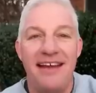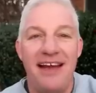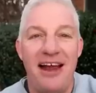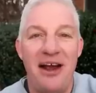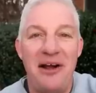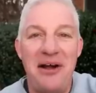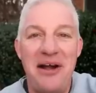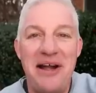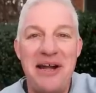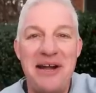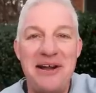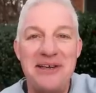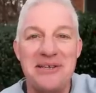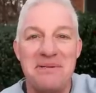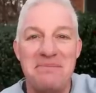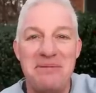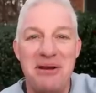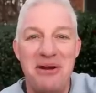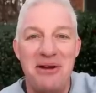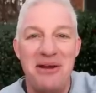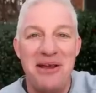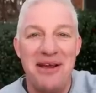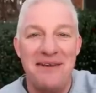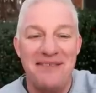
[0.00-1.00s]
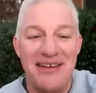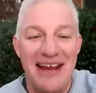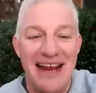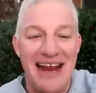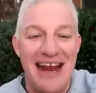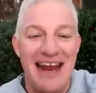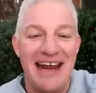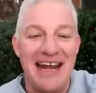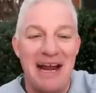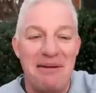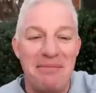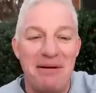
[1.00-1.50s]
All right, here's a beauty of a
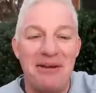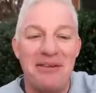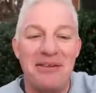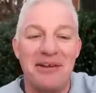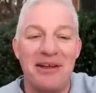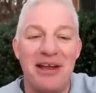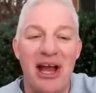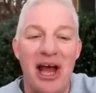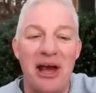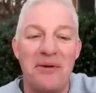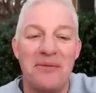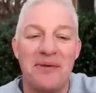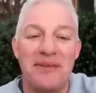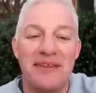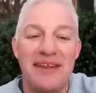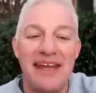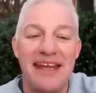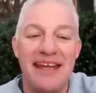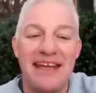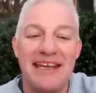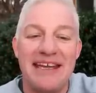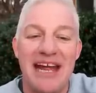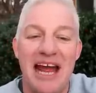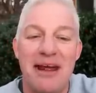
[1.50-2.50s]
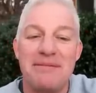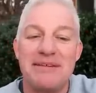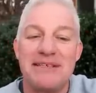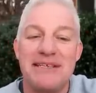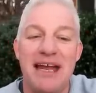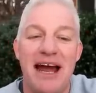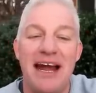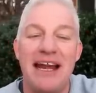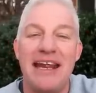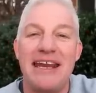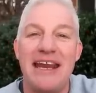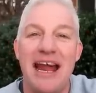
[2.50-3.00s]
hand. I'm under the gun with King of Diamonds,
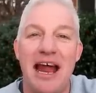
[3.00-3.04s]
Nine of